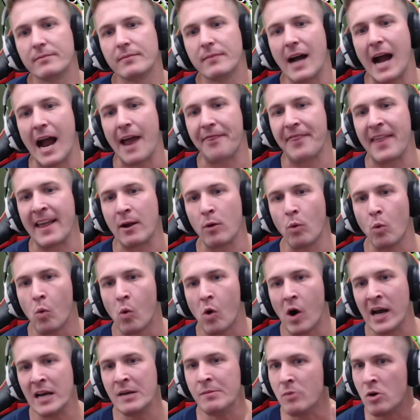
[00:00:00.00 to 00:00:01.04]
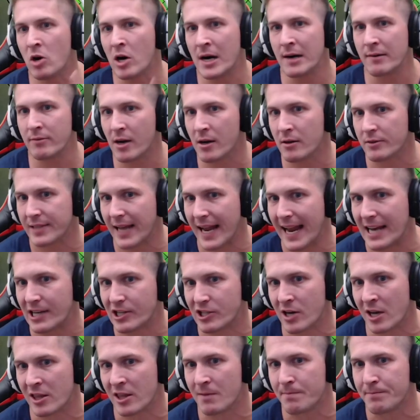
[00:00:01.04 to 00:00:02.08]
I think one more
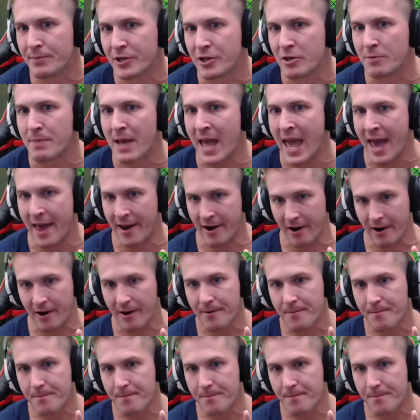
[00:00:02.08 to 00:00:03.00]
rotation on the Boo banner